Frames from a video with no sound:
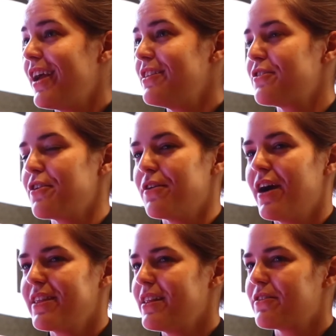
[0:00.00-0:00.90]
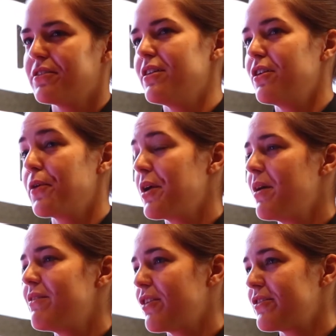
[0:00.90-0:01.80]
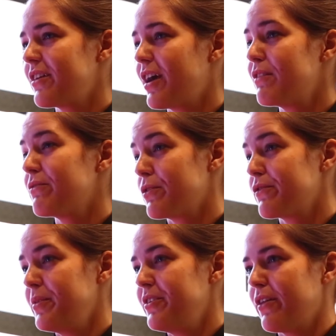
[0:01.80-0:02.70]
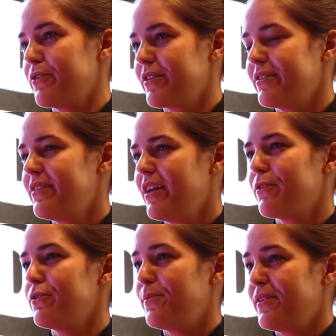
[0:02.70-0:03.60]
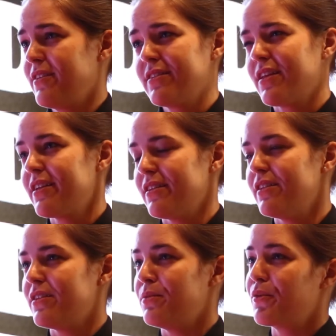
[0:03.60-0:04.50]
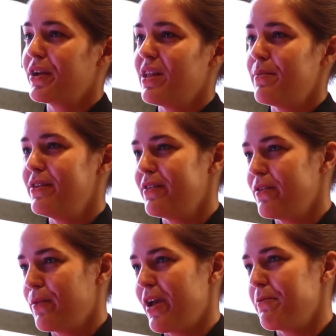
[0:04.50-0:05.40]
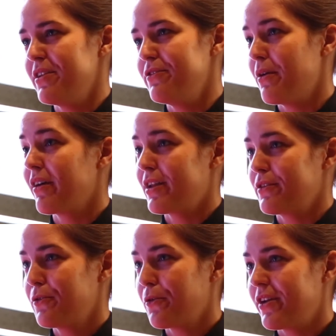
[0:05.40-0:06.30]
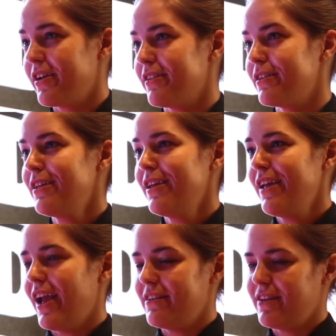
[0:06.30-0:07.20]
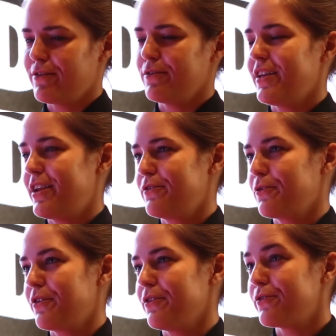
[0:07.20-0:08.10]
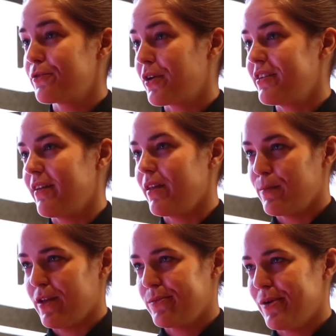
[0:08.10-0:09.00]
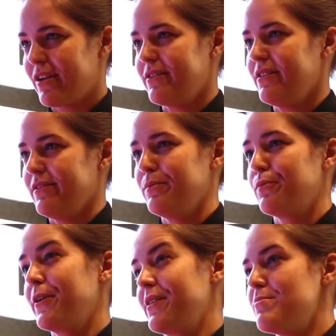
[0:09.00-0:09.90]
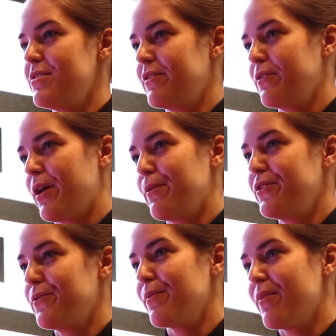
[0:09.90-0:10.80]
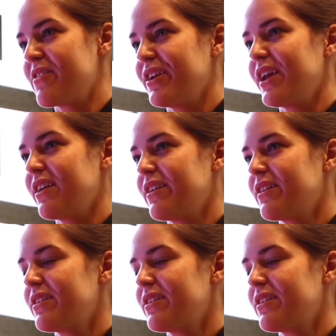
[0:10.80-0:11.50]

And so I think that's a great way for us to kind of learn from each other, to take those business lessons and bring them into the way we do our editorial, and take those editorial storytelling best practices and bring them into the way we do our marketing.